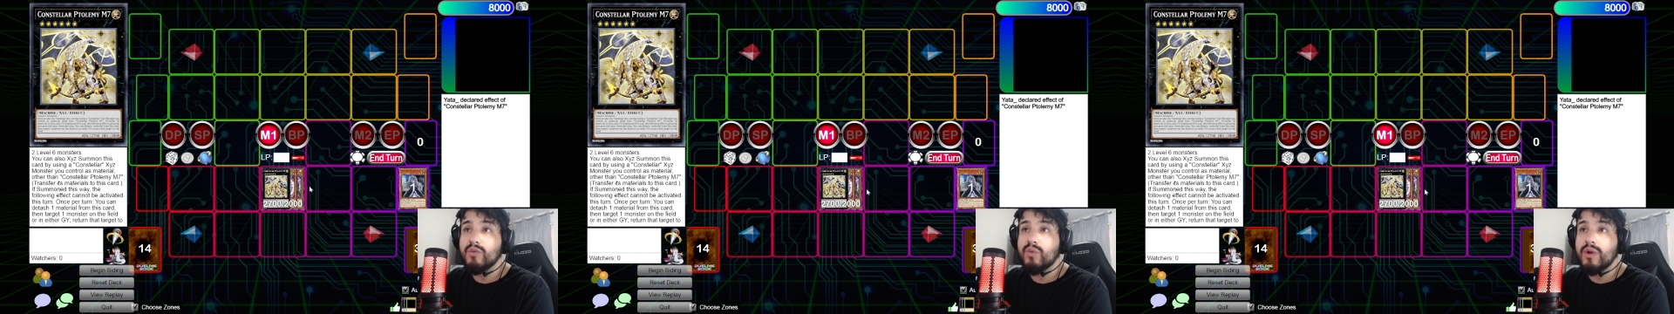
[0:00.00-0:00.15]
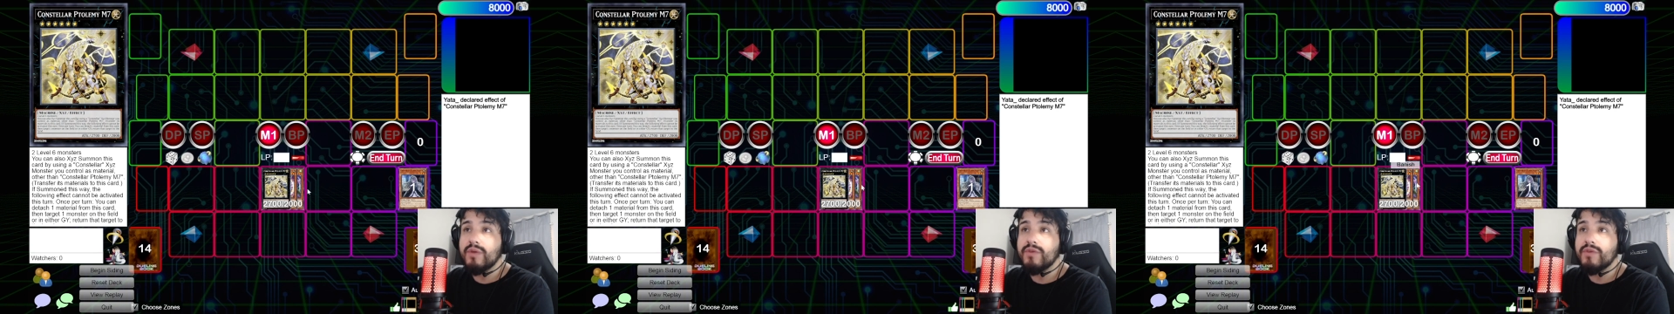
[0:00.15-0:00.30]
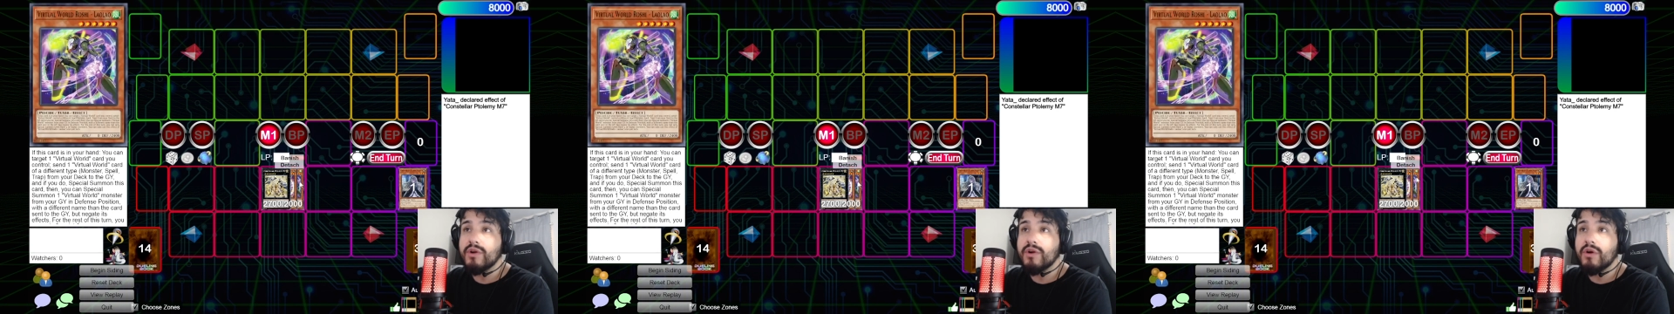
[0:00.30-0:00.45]

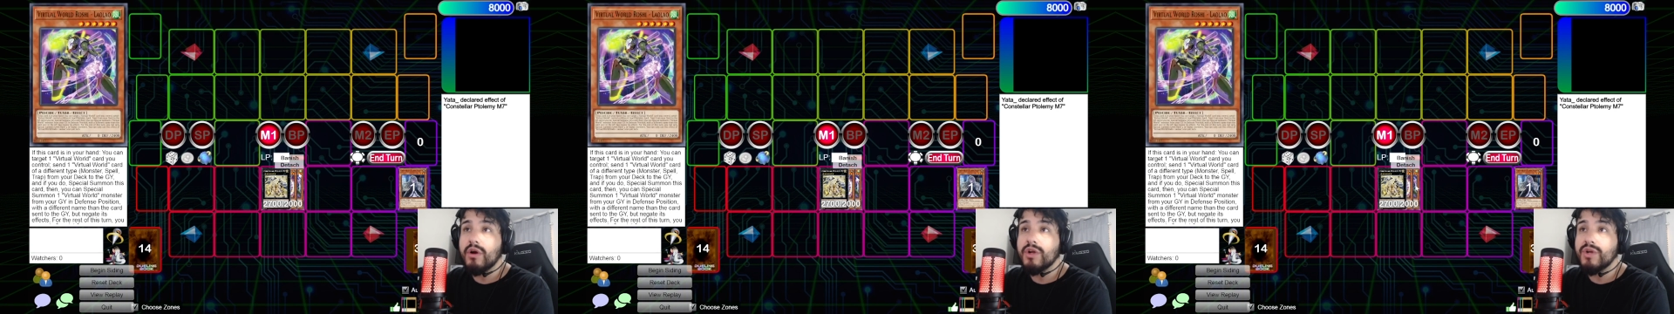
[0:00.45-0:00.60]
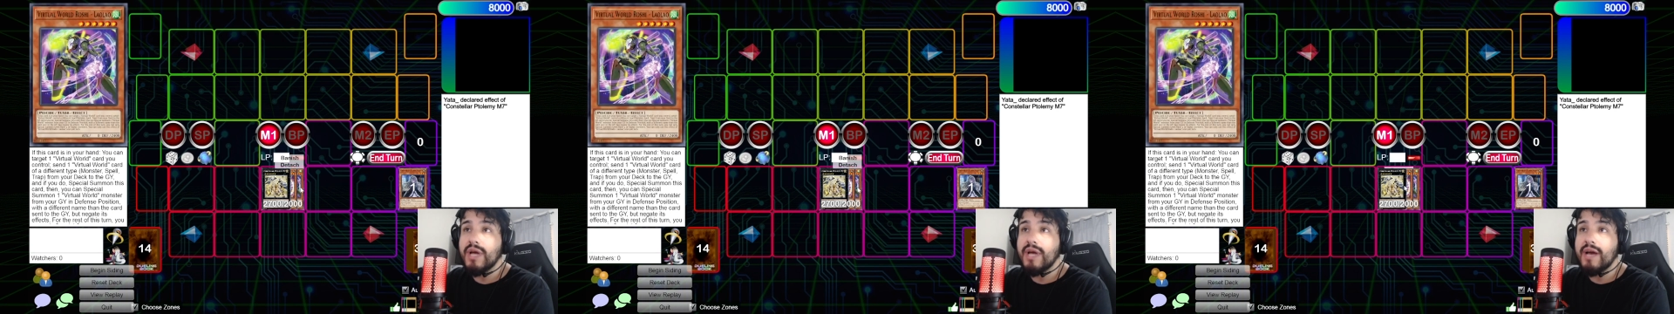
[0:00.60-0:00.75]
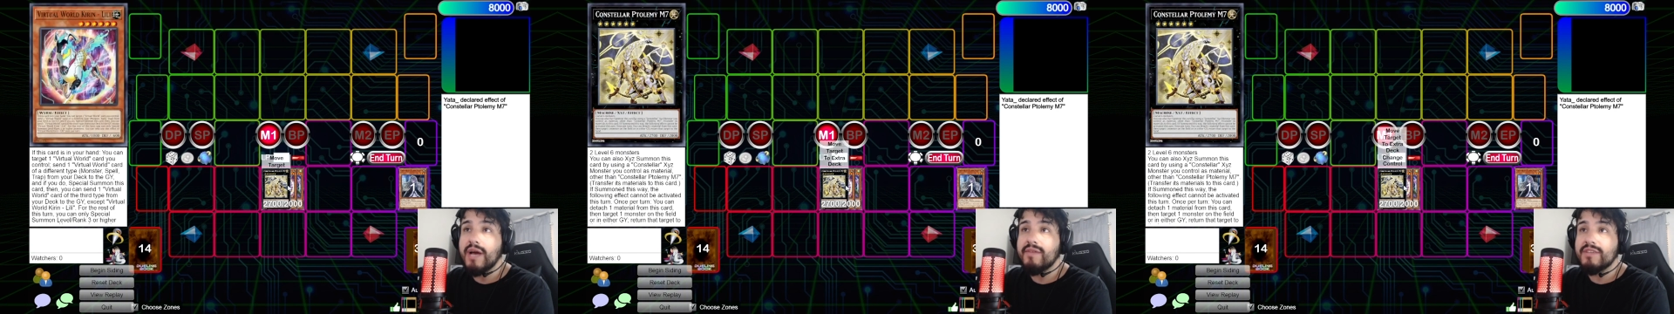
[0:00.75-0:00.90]
whatever card
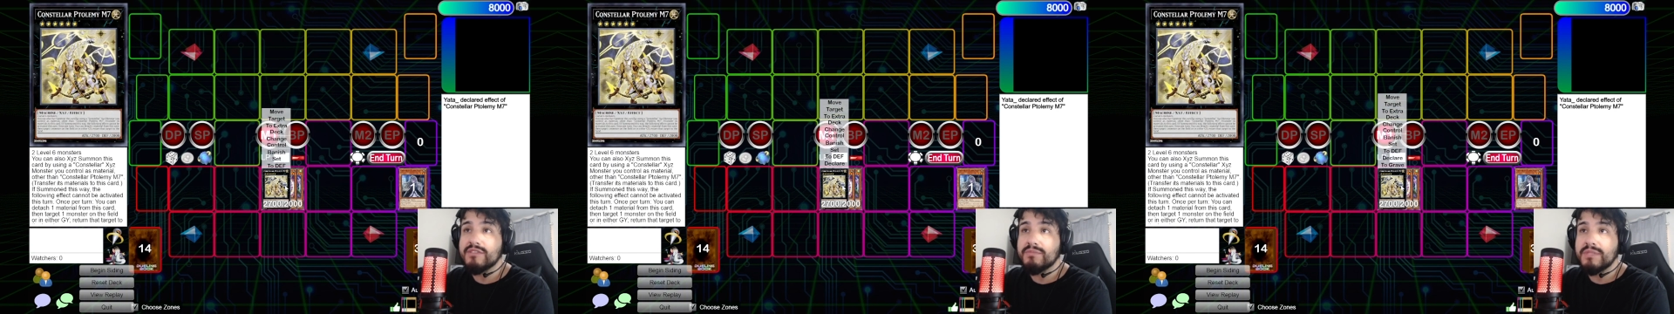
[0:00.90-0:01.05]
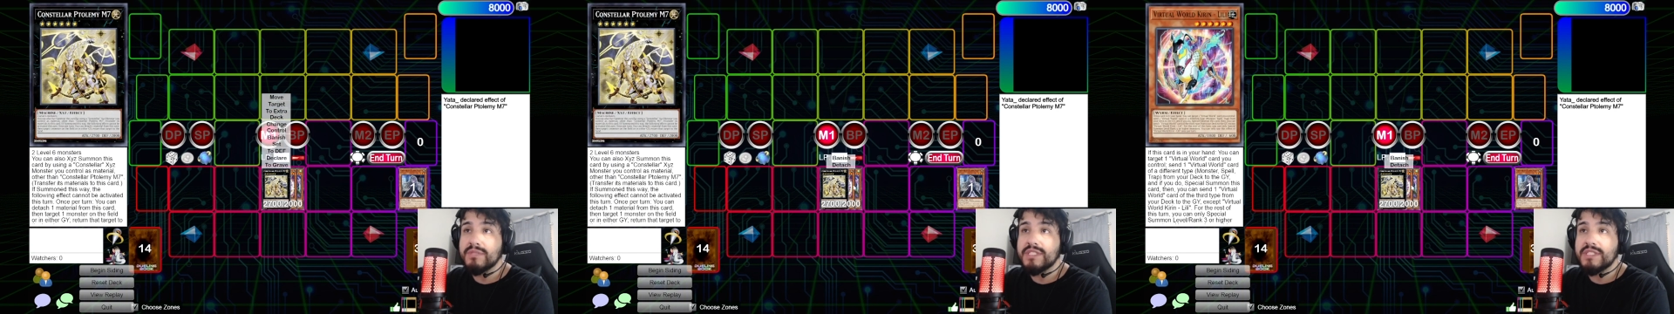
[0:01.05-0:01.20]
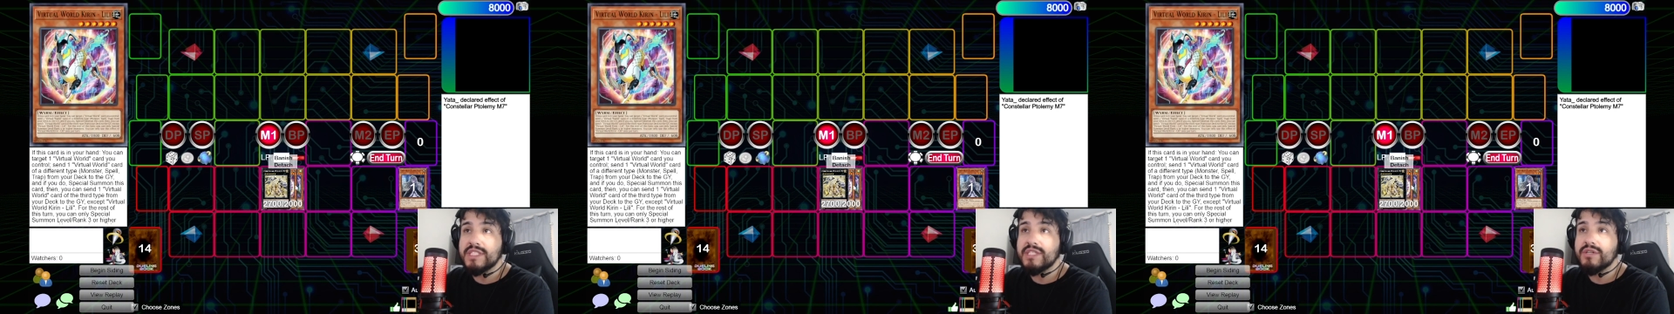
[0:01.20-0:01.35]
you have as
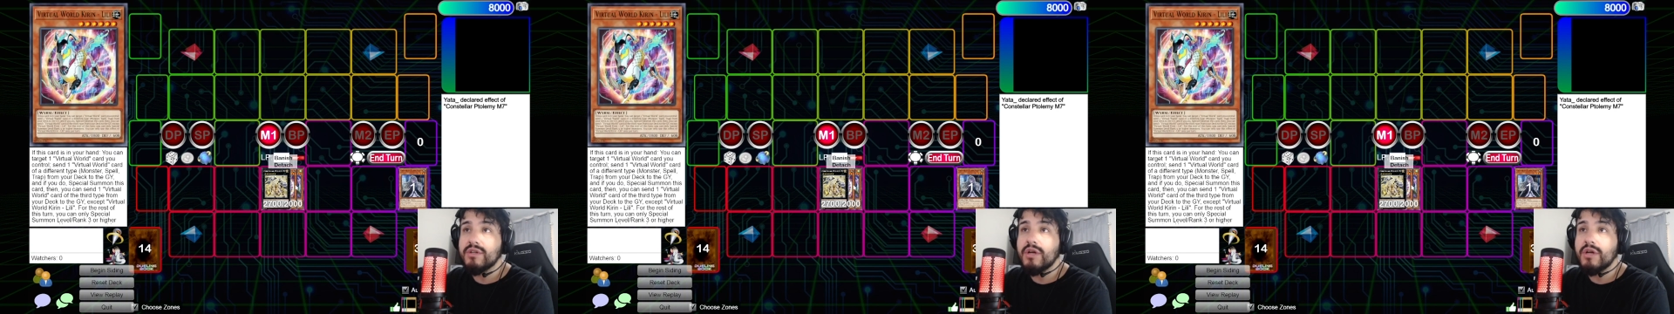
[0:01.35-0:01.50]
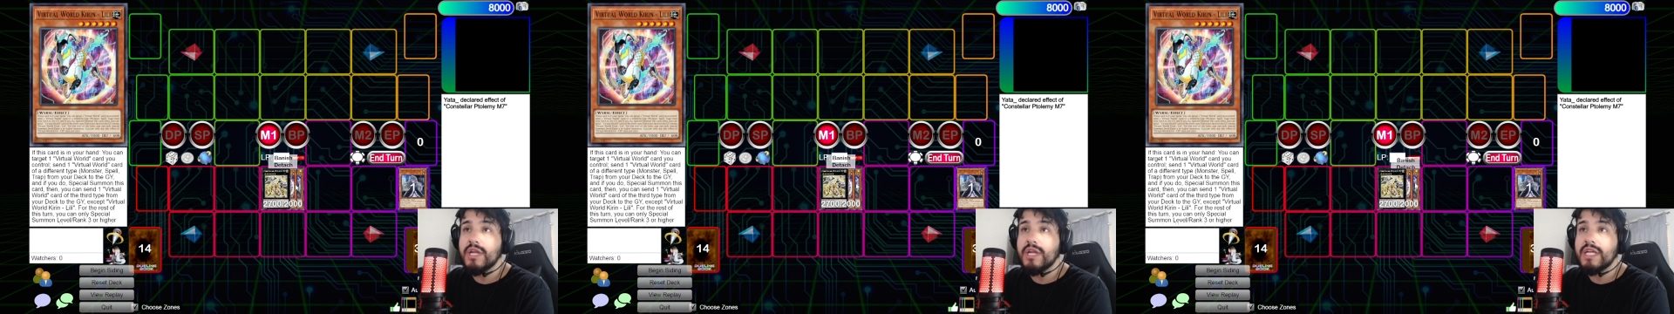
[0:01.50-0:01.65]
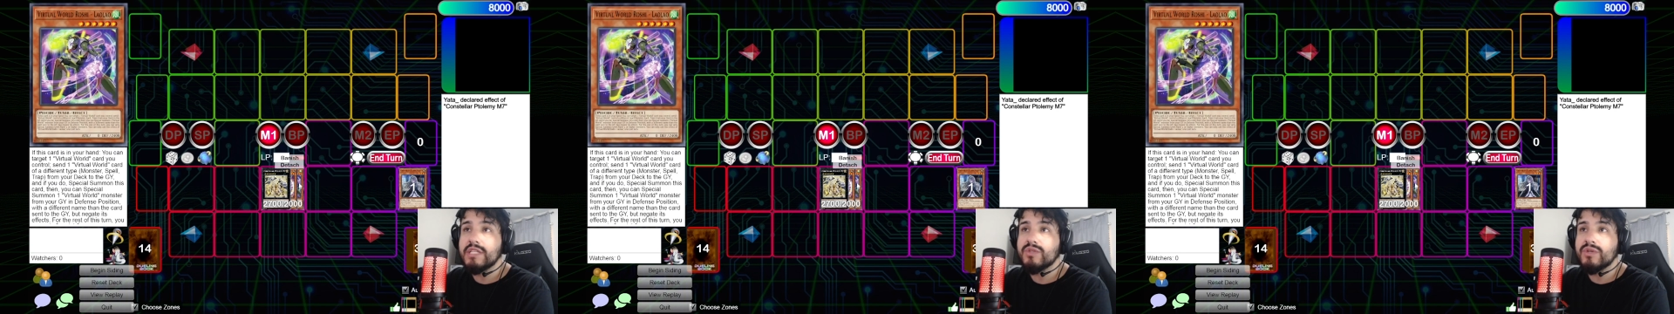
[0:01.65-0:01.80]
material on it.